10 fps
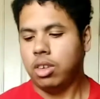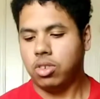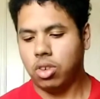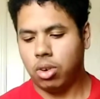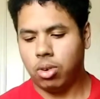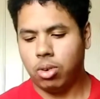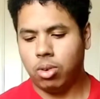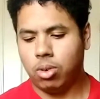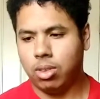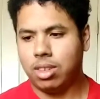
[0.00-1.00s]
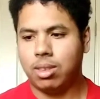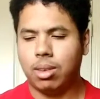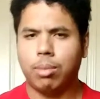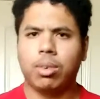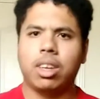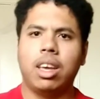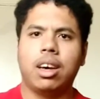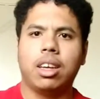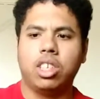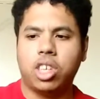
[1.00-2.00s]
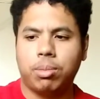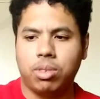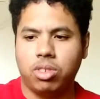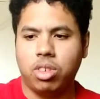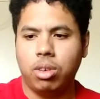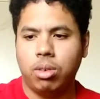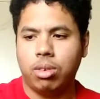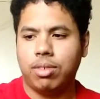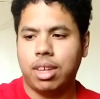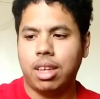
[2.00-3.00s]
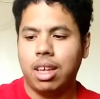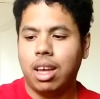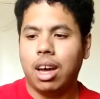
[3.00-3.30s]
So this, I'm working on chapter 2 of it.